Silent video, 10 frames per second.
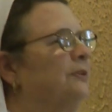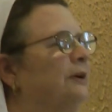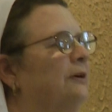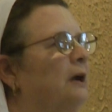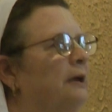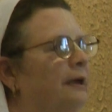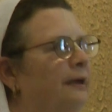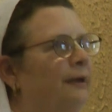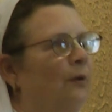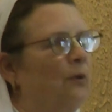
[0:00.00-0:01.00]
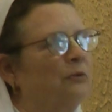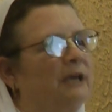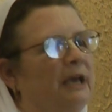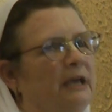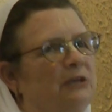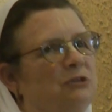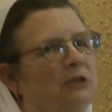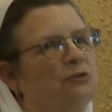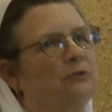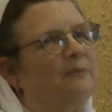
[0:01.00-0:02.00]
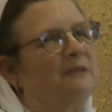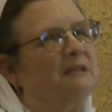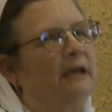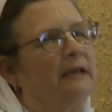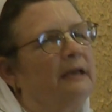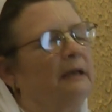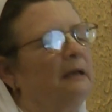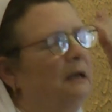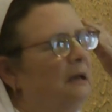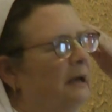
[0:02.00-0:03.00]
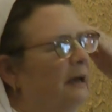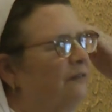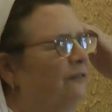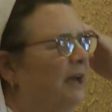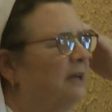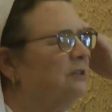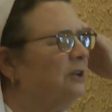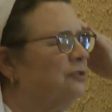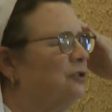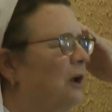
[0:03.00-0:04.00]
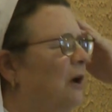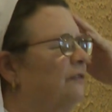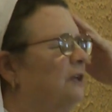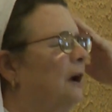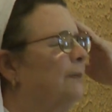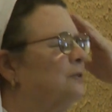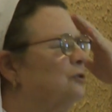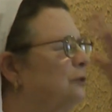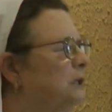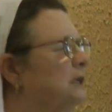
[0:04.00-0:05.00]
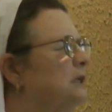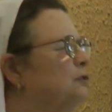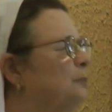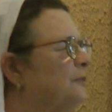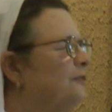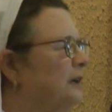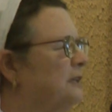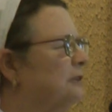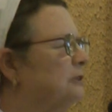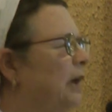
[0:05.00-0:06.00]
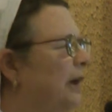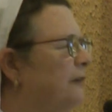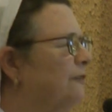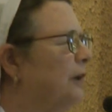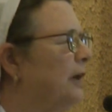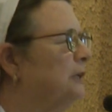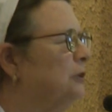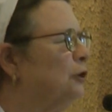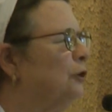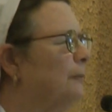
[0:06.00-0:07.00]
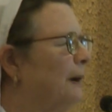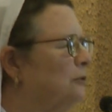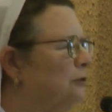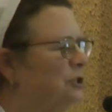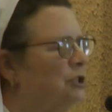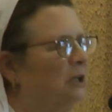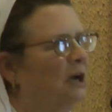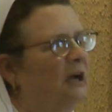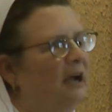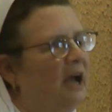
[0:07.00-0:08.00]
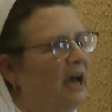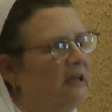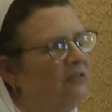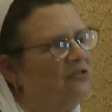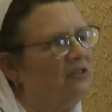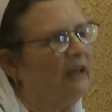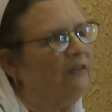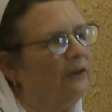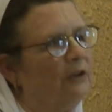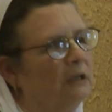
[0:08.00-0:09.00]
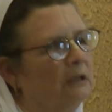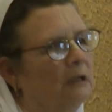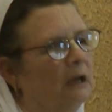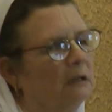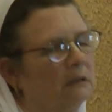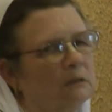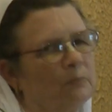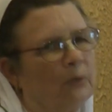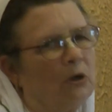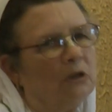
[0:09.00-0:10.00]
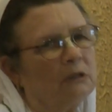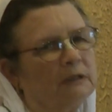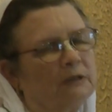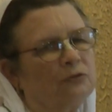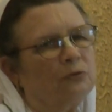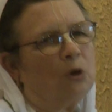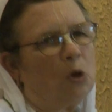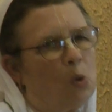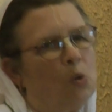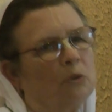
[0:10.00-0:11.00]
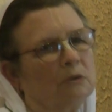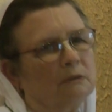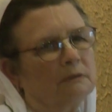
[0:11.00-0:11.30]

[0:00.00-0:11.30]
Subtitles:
They're in old age. They should be taking advantage of the opportunity to perfect their life and learn about Krishna, and instead they're hitting a little ball into a hole.